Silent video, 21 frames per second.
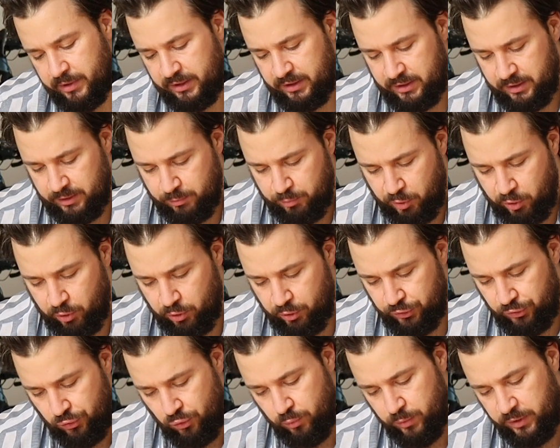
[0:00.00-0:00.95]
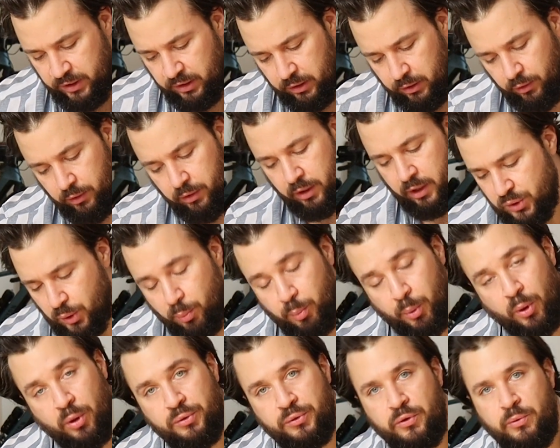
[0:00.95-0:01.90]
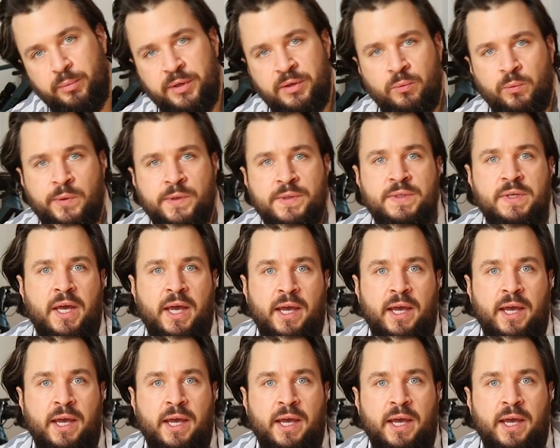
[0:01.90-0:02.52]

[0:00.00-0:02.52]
but the Paul Newman look. So Paul Newman was